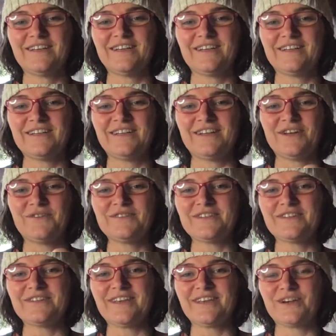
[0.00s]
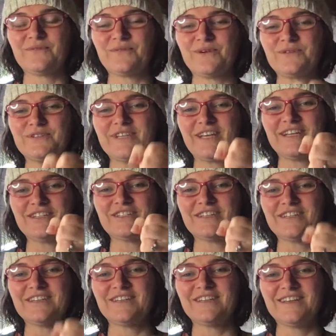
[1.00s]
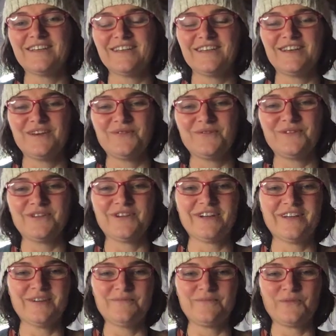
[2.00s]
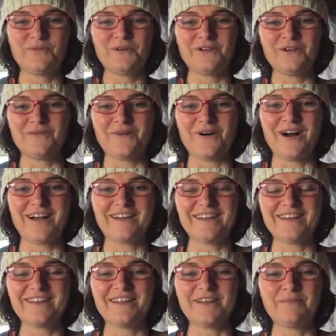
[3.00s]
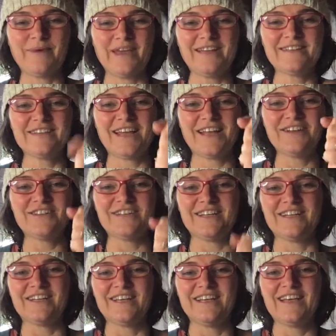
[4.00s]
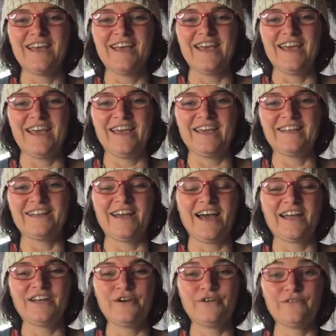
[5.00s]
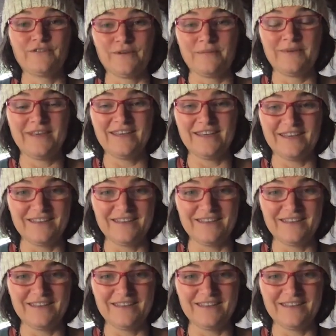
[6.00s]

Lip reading: Is there like a rotation with your hip when you're walking? Like, pay attention. And I know for me,